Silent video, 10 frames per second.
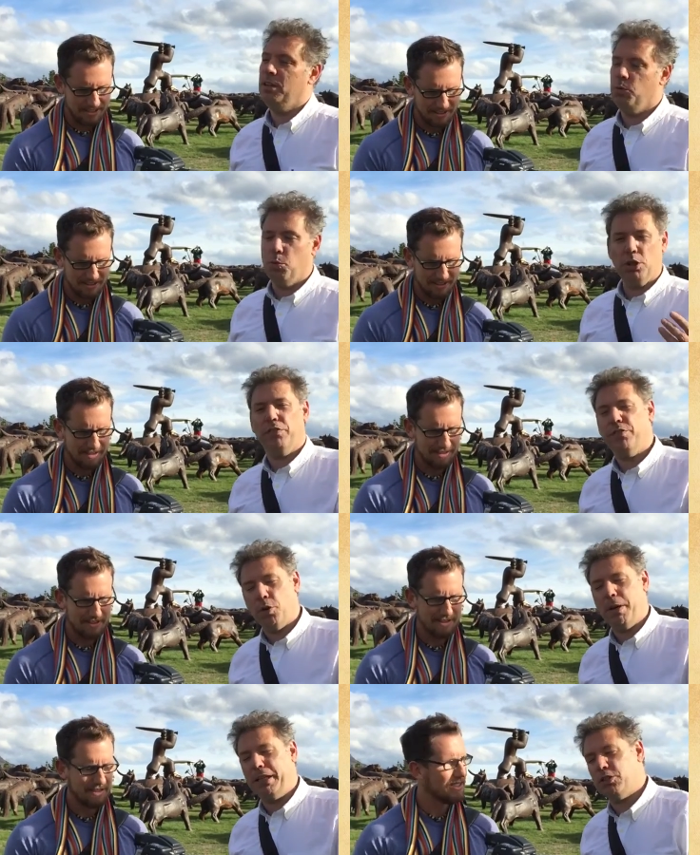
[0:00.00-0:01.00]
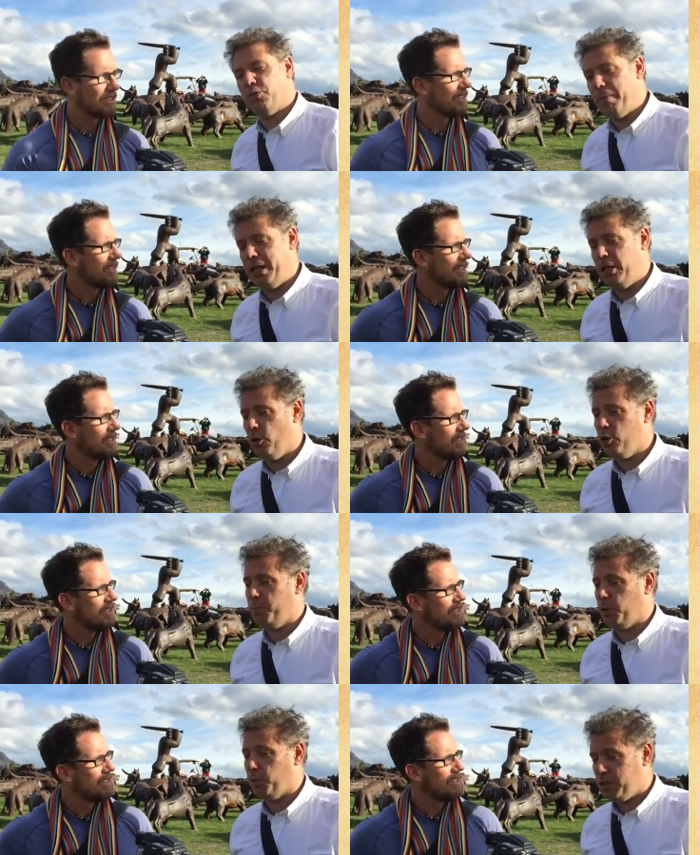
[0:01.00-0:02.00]
Speaker 1: worked on Photomatix for many years,
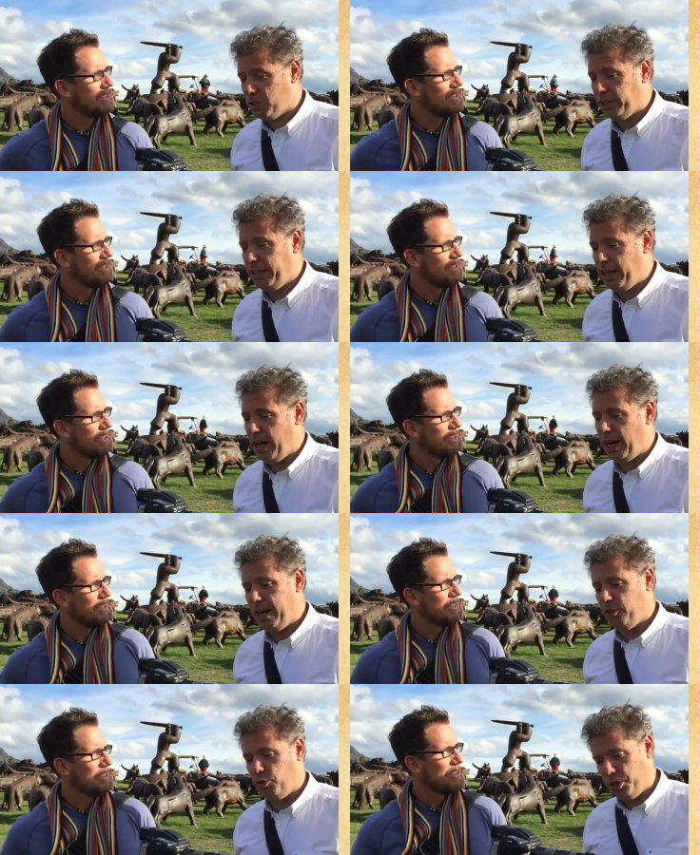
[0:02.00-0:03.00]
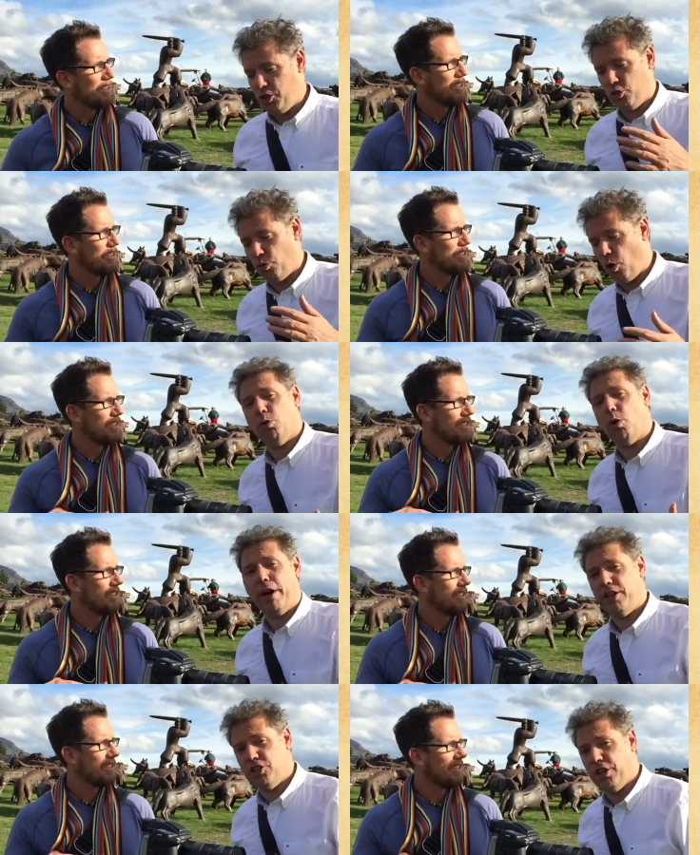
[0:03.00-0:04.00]
but recently I switched to
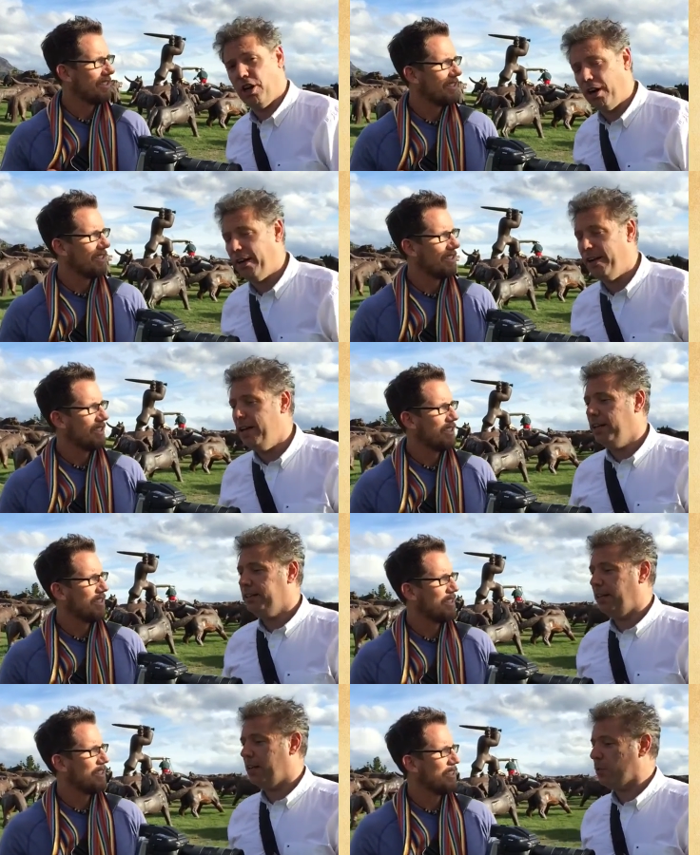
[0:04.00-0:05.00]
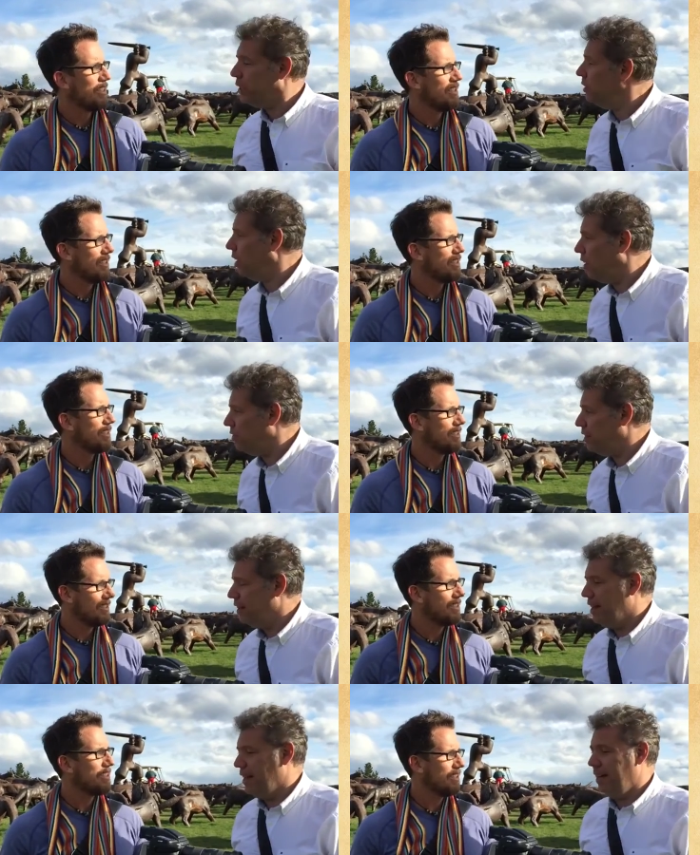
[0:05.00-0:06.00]
Aurora HDR that I really love,
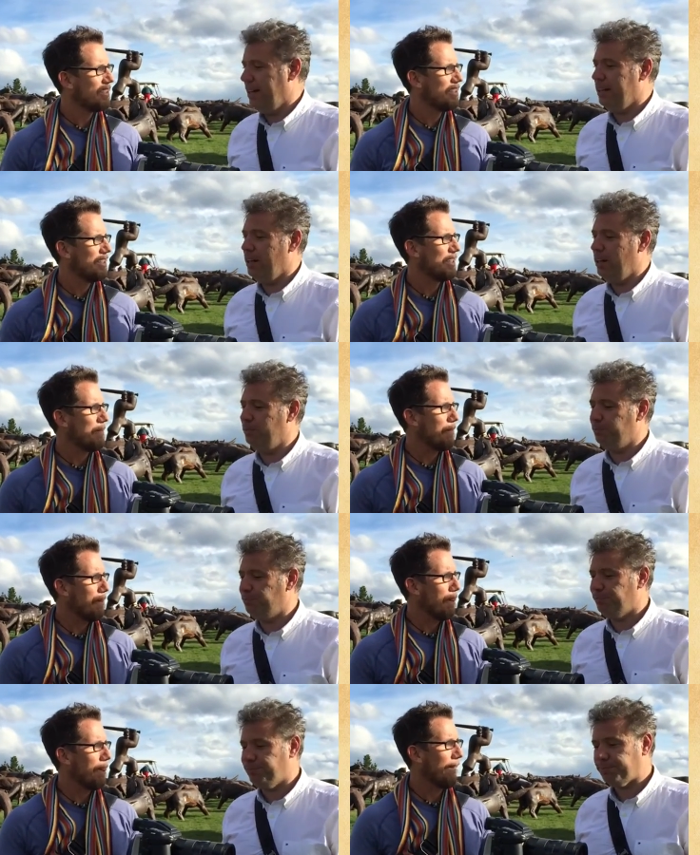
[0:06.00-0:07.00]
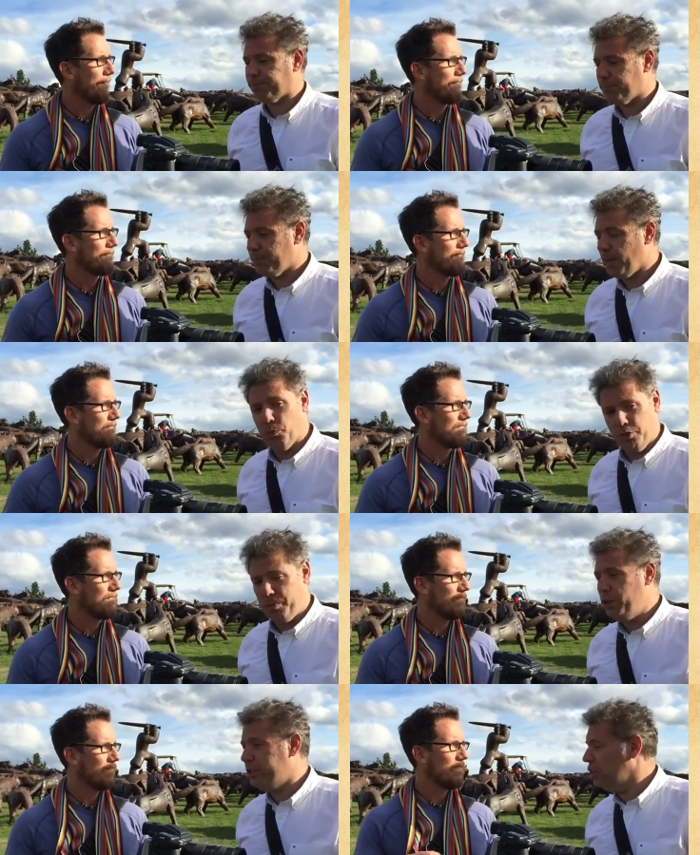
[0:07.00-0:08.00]
and we've
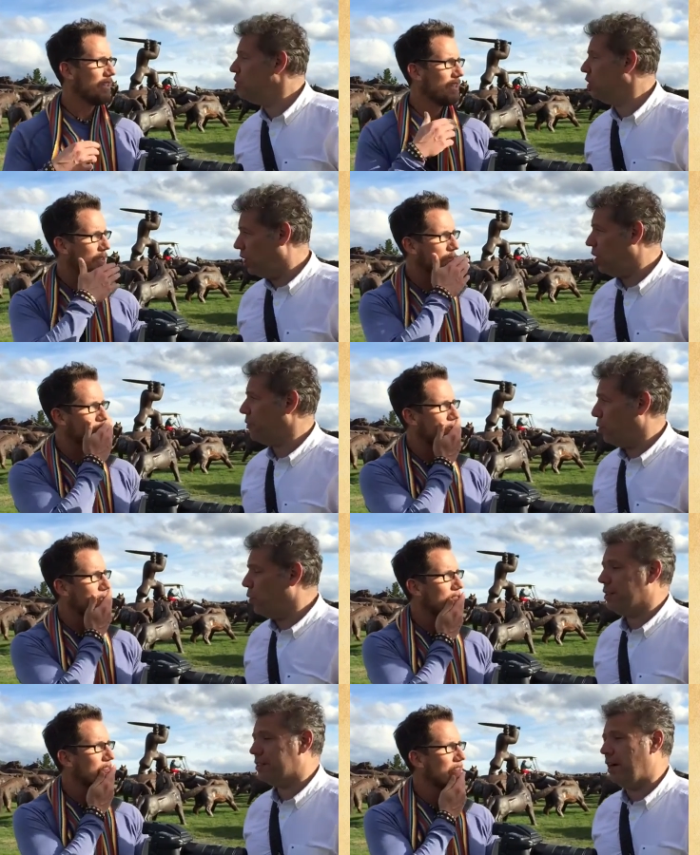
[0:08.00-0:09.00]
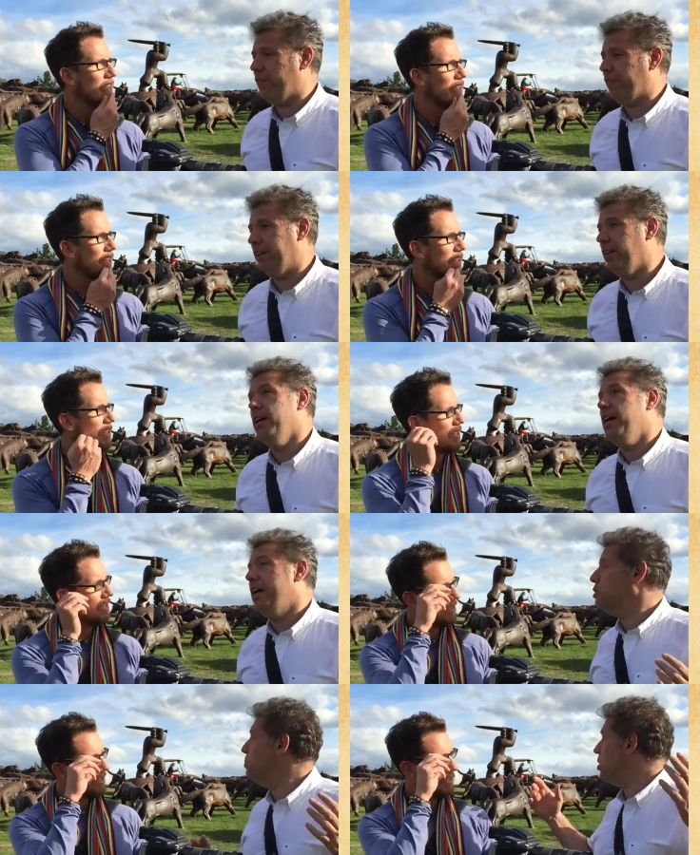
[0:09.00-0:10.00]
been teaching a lot of Aurora stuff, and
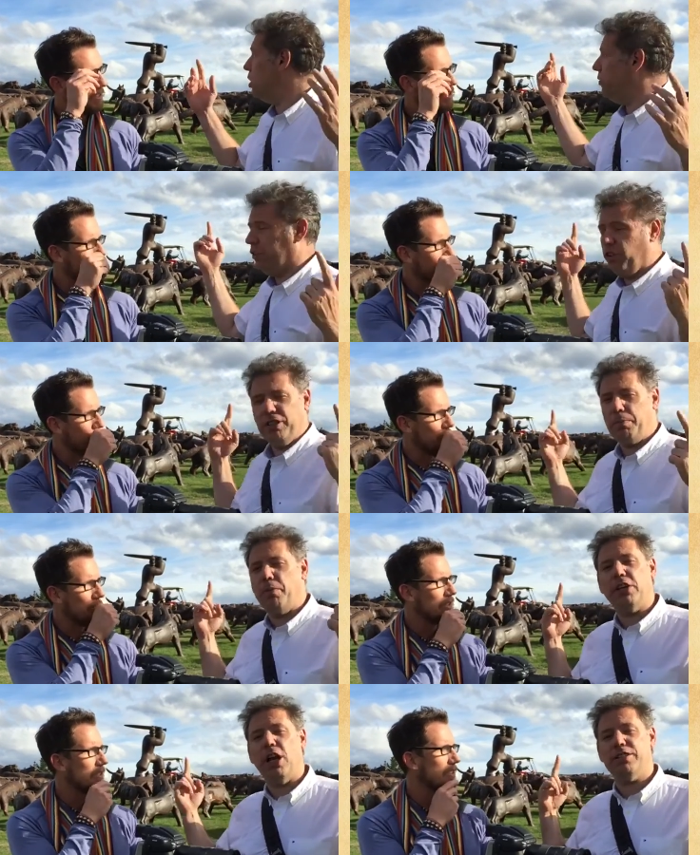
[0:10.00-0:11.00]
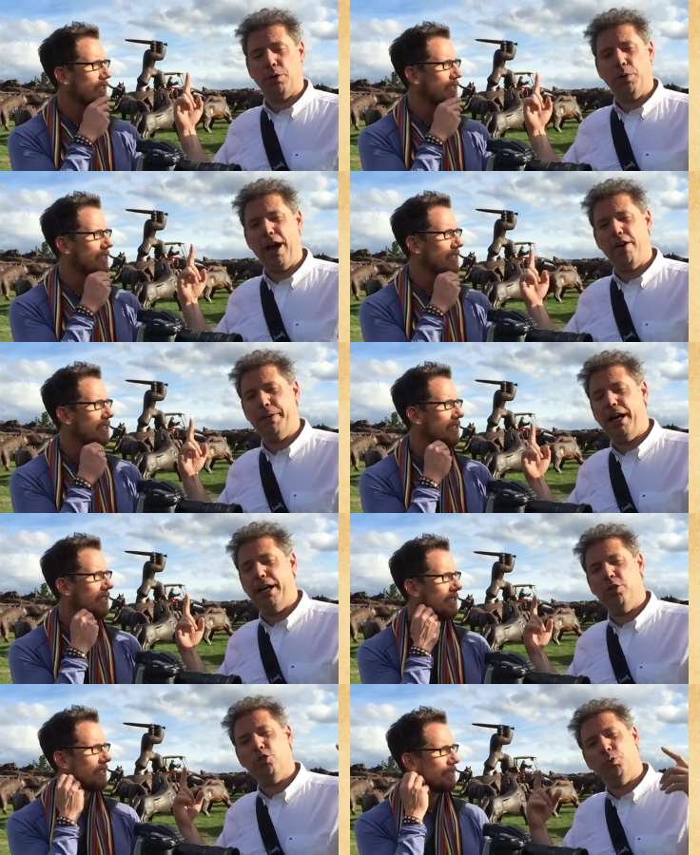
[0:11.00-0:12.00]
especially for this type of glass that we have
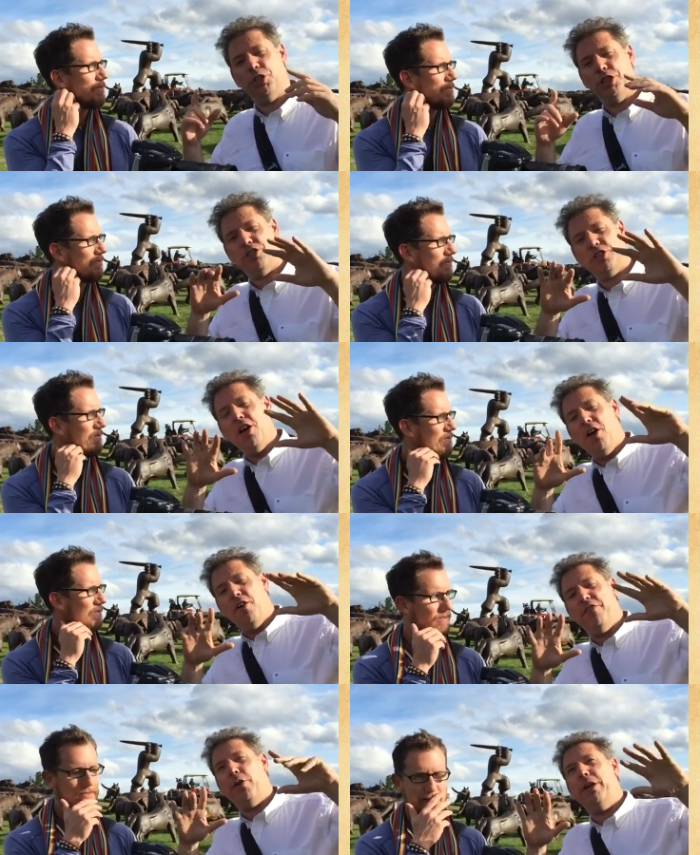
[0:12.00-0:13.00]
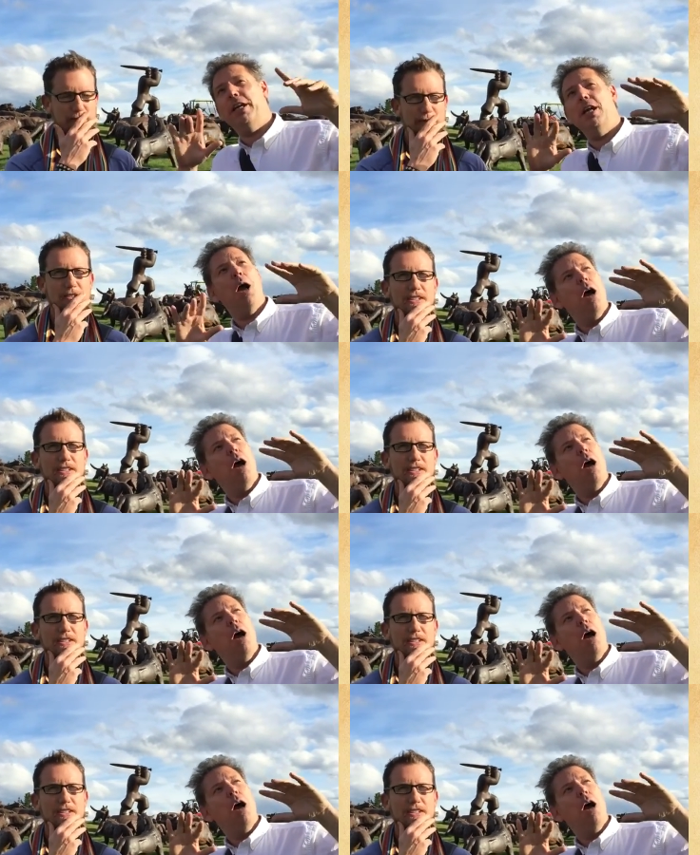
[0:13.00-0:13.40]
behind us, which is very